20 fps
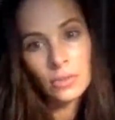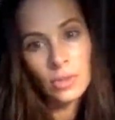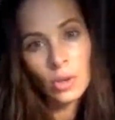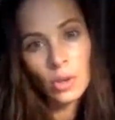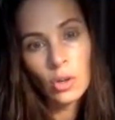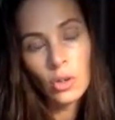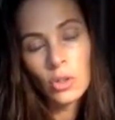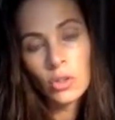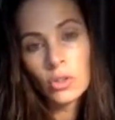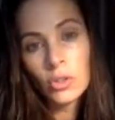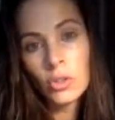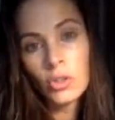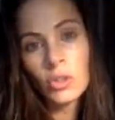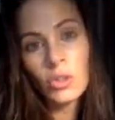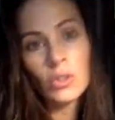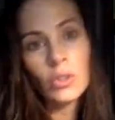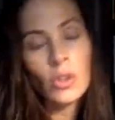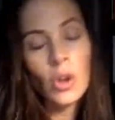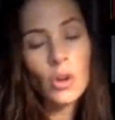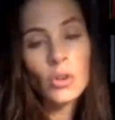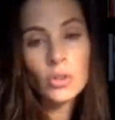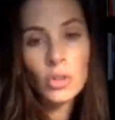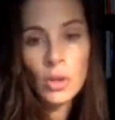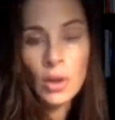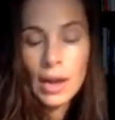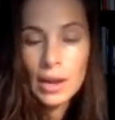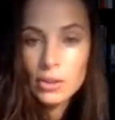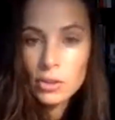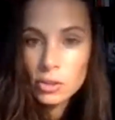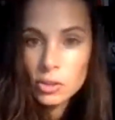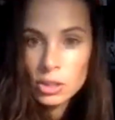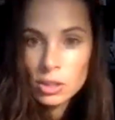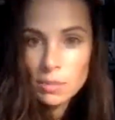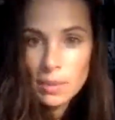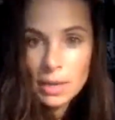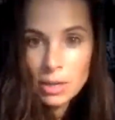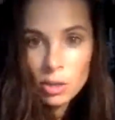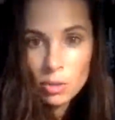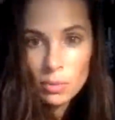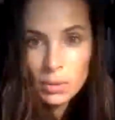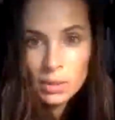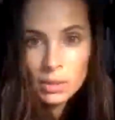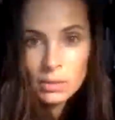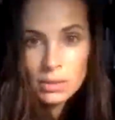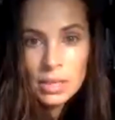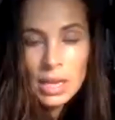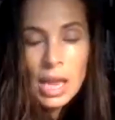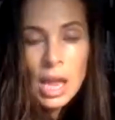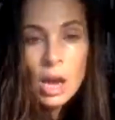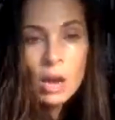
Or you don't know how you're going to pay your bills?